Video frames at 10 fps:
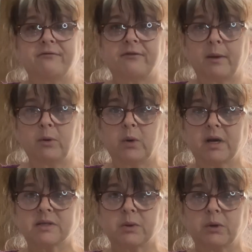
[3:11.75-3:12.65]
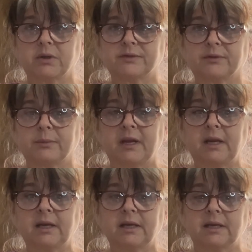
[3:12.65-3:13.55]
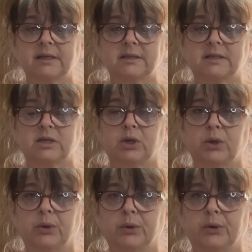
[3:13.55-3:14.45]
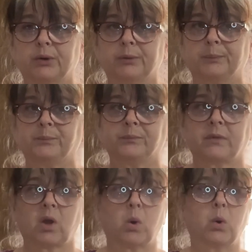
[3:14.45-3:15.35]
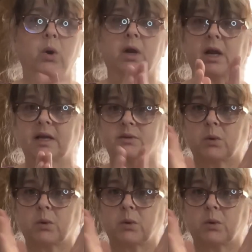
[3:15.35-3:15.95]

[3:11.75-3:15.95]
February's goals for me, is to organize,